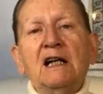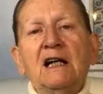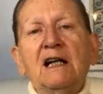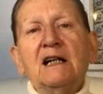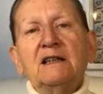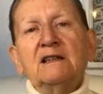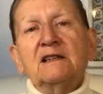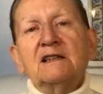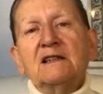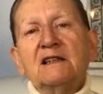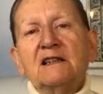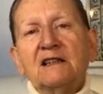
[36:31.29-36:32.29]

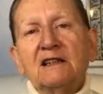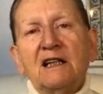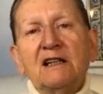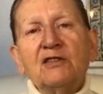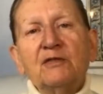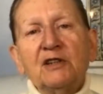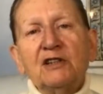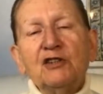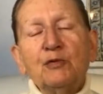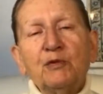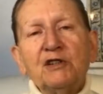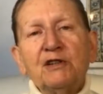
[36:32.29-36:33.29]
and it has a very
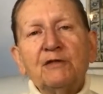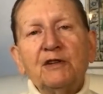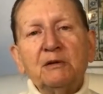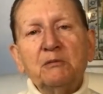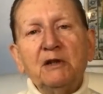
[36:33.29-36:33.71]
specific